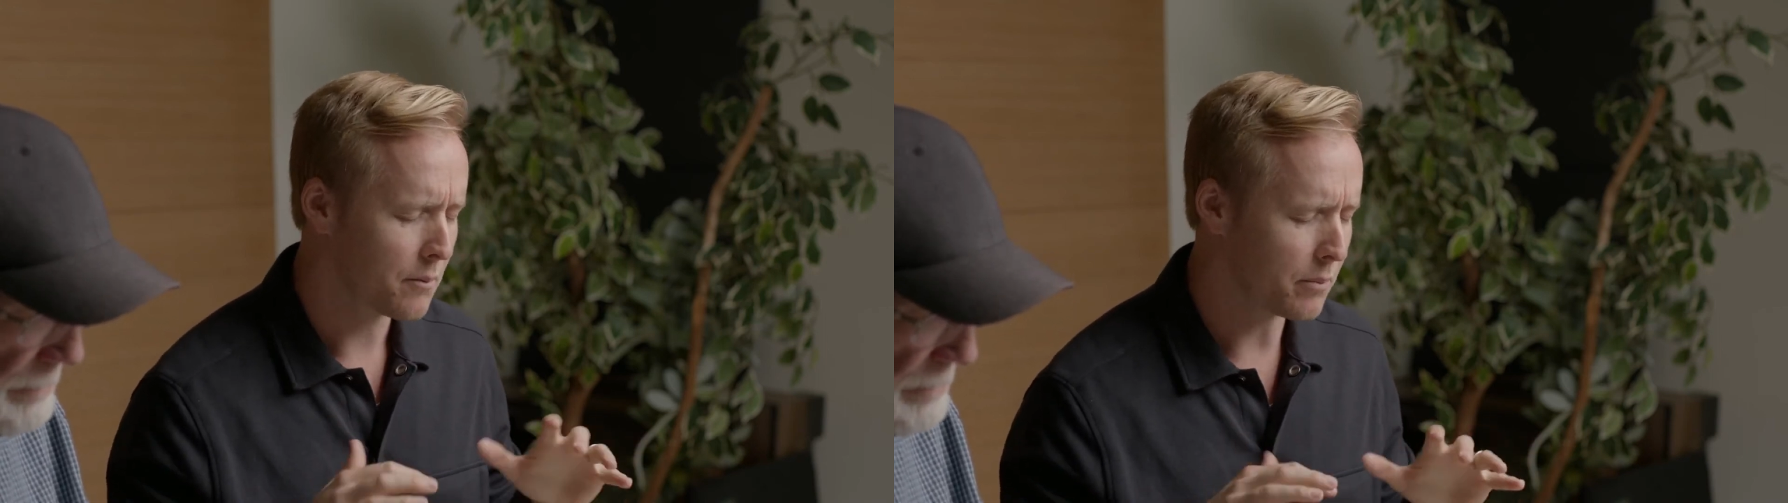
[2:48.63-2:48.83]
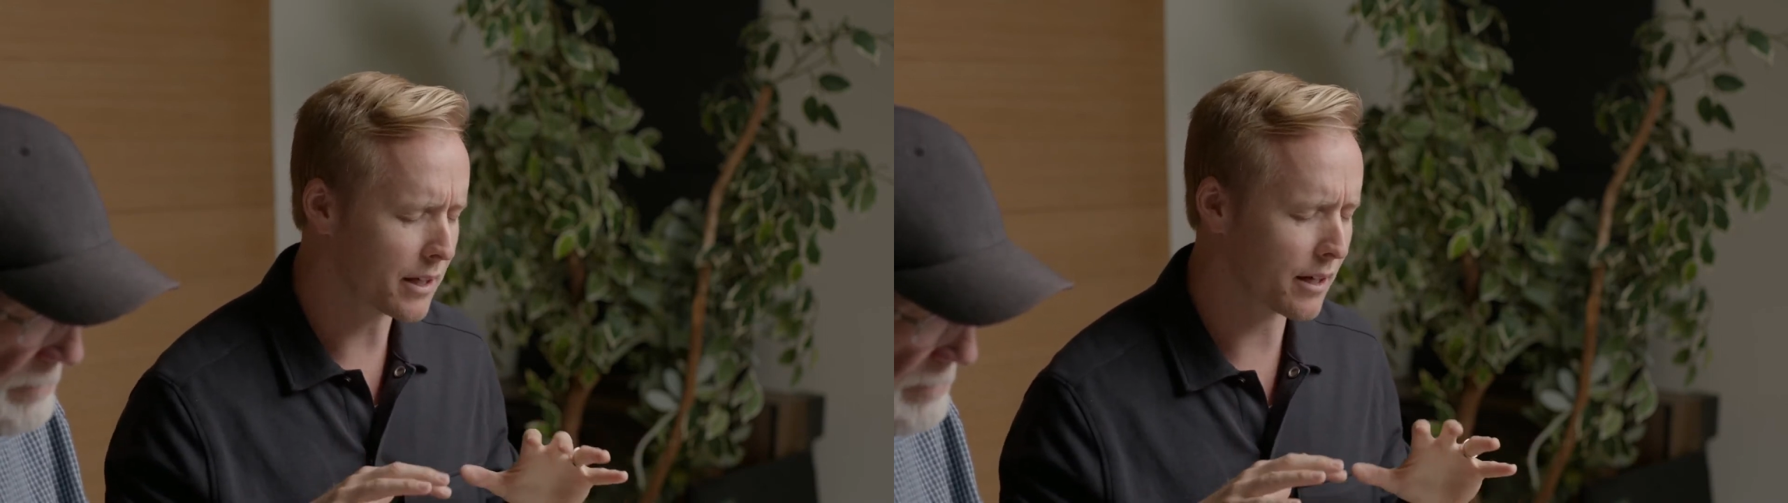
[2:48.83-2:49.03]

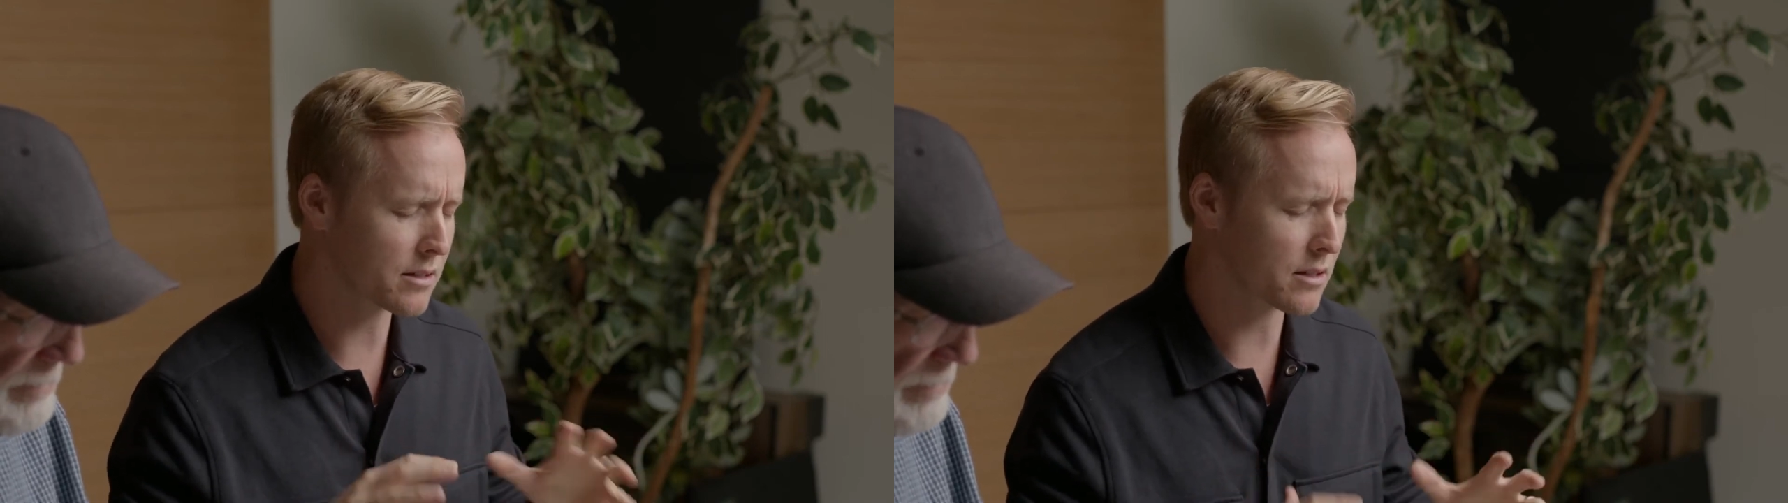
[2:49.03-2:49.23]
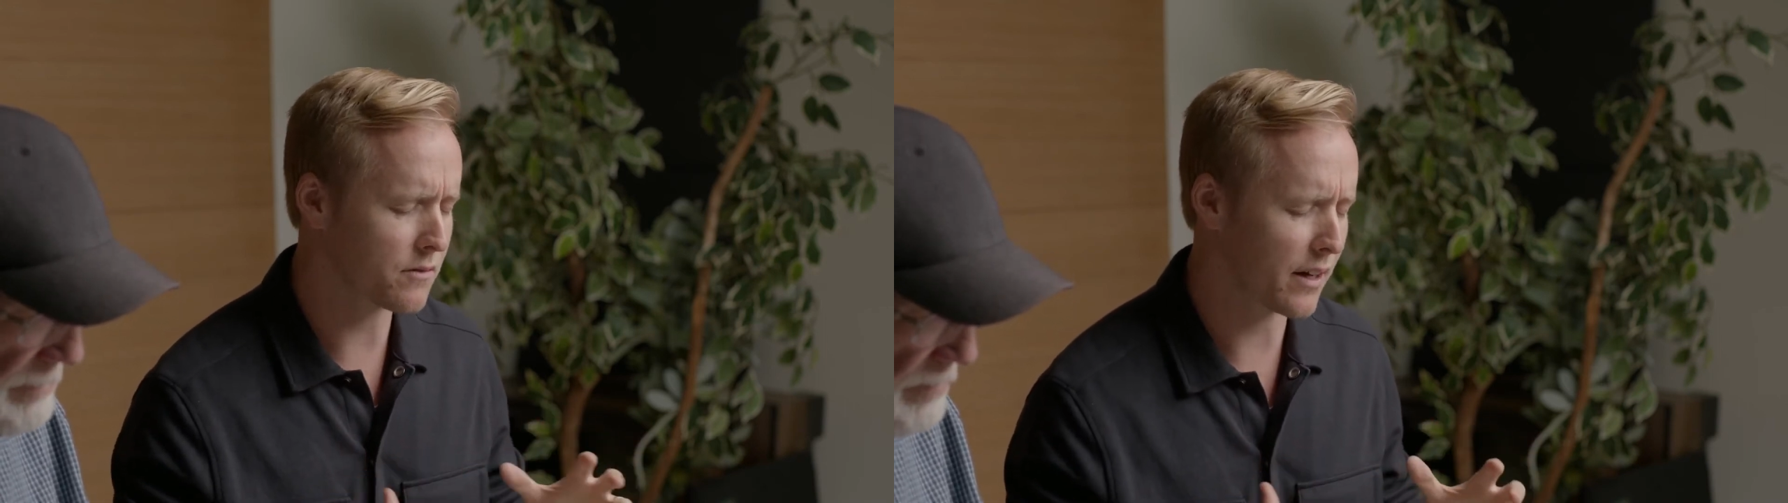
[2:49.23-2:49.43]

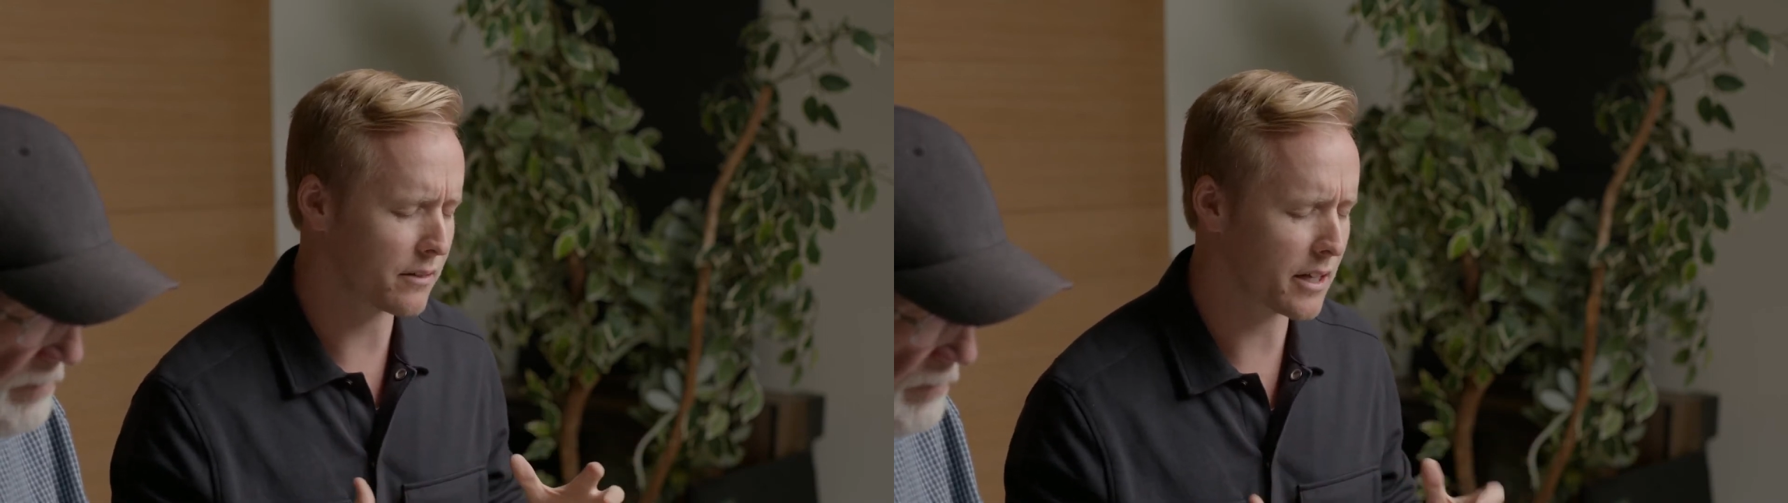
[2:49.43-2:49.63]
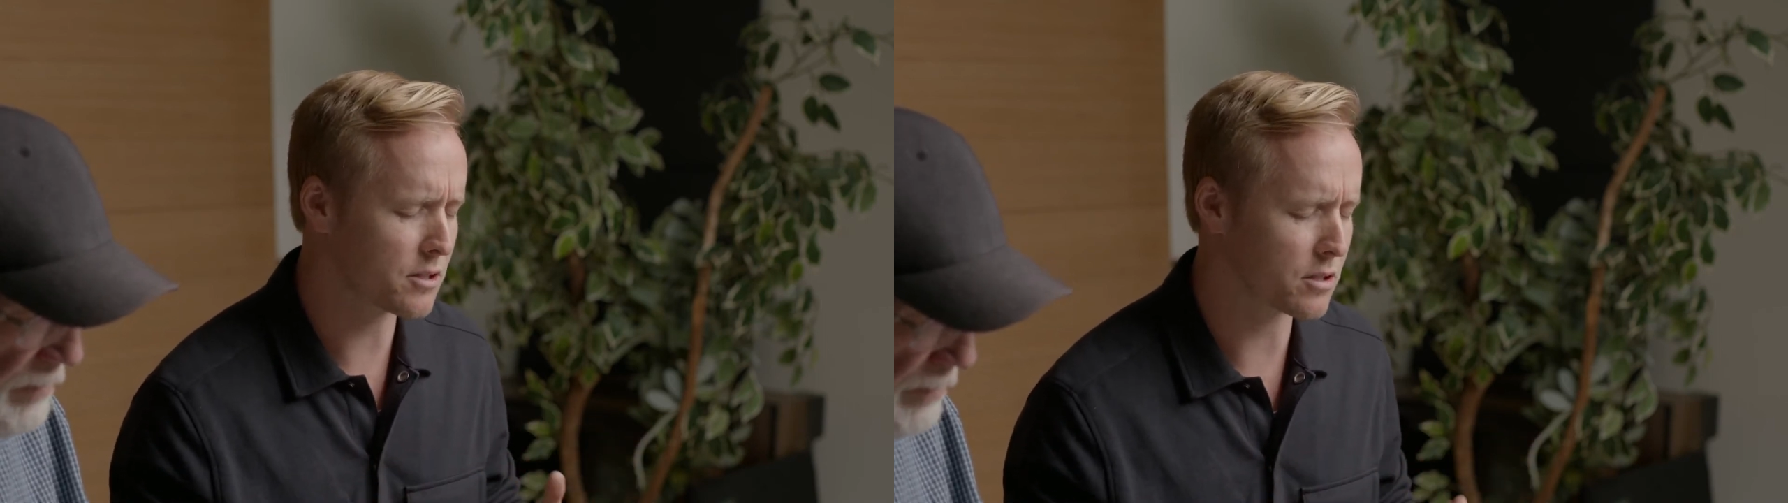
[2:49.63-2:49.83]
because of the
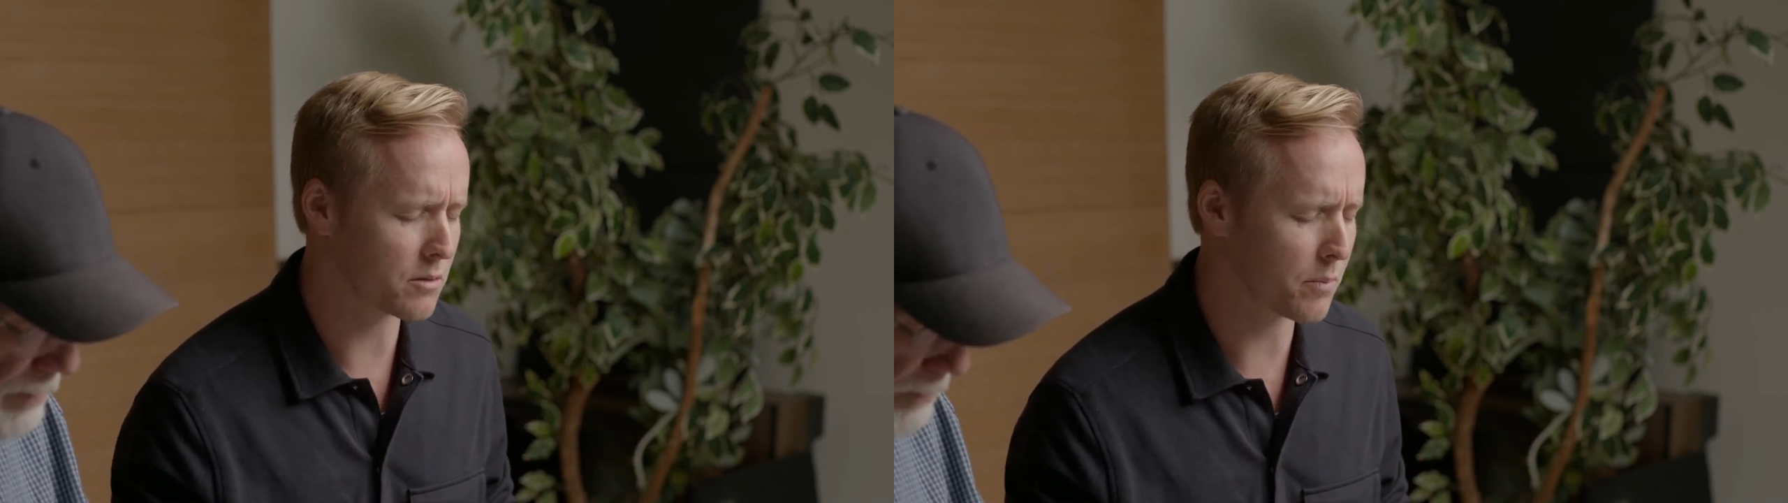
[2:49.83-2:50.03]
foundations